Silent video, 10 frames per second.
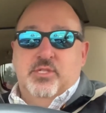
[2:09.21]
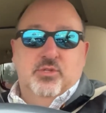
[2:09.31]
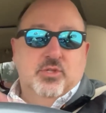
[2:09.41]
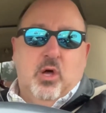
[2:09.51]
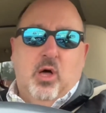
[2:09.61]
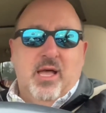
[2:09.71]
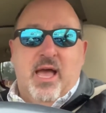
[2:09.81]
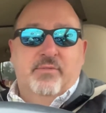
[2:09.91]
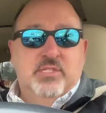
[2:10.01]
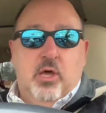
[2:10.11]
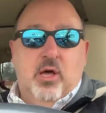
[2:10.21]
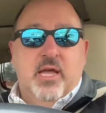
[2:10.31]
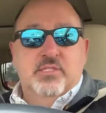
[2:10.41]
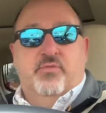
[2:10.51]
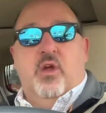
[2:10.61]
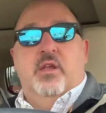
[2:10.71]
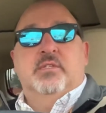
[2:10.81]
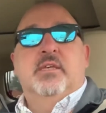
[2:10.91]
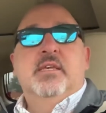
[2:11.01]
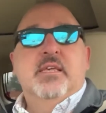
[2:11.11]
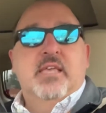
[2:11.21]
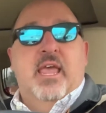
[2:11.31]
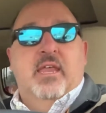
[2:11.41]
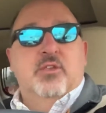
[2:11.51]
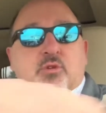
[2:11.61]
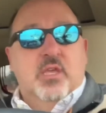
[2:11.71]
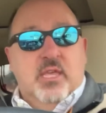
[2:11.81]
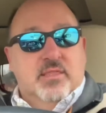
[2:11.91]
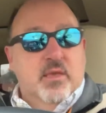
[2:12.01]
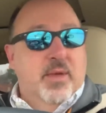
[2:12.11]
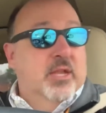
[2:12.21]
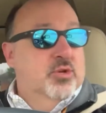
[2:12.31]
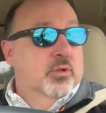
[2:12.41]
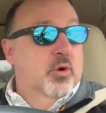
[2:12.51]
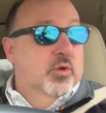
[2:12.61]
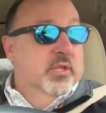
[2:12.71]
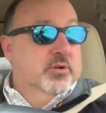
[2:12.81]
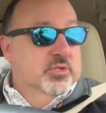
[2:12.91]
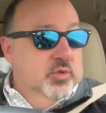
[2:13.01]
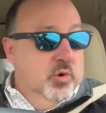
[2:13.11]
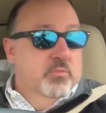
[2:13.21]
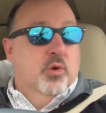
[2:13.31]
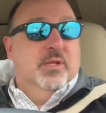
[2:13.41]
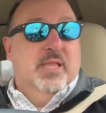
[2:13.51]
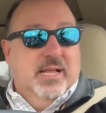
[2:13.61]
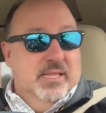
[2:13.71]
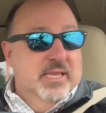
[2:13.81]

So there's obviously all kinds of varieties, and you could get them at your local liquor store, more than likely,